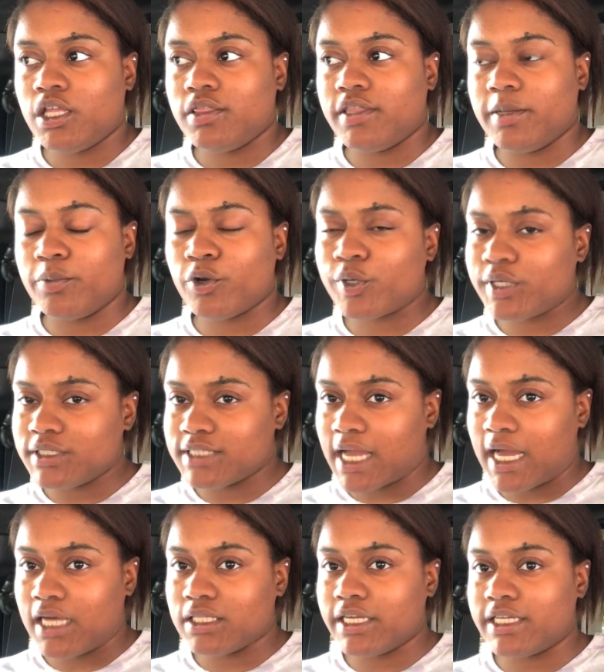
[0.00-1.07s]
they broke you
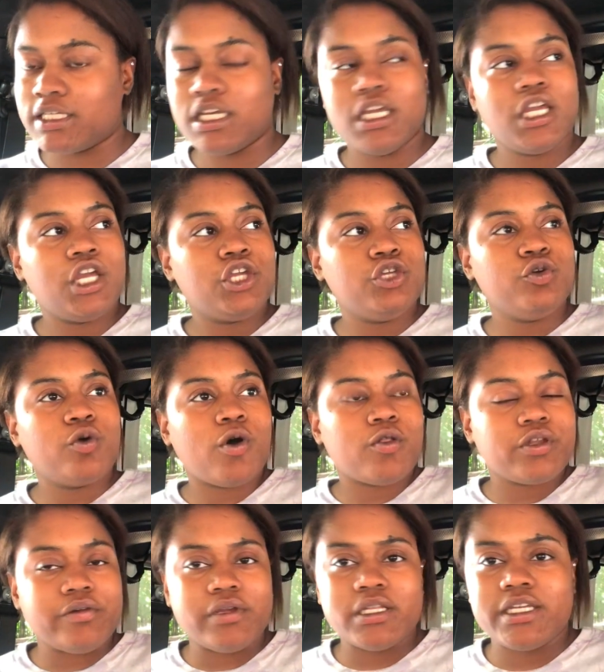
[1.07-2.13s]
down, like, you
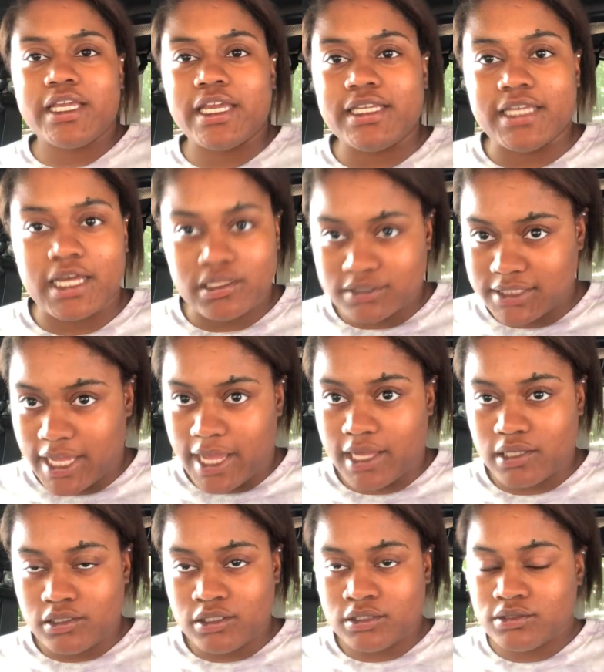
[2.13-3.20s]
only really get yelled at.